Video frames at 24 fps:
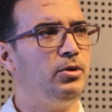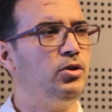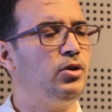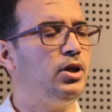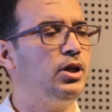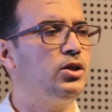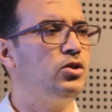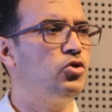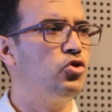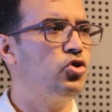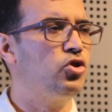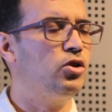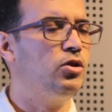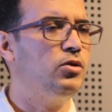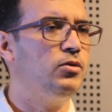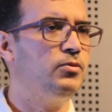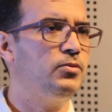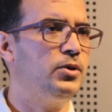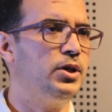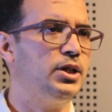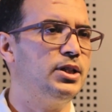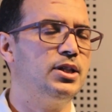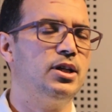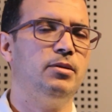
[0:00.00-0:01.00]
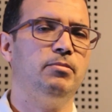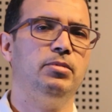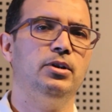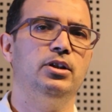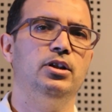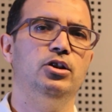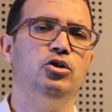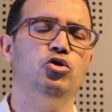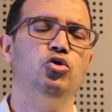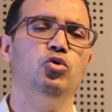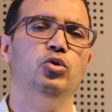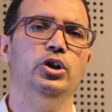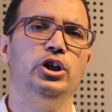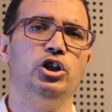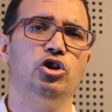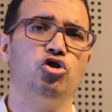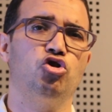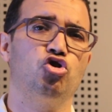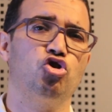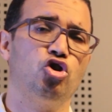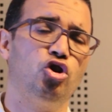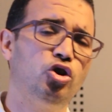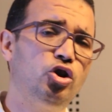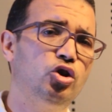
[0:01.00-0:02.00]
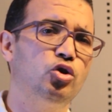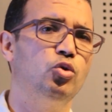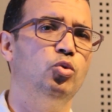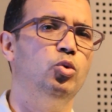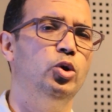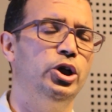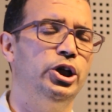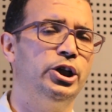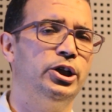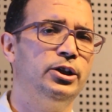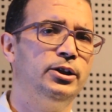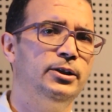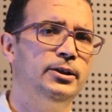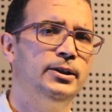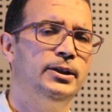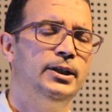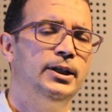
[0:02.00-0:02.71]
you can show, for example, that you enjoy the work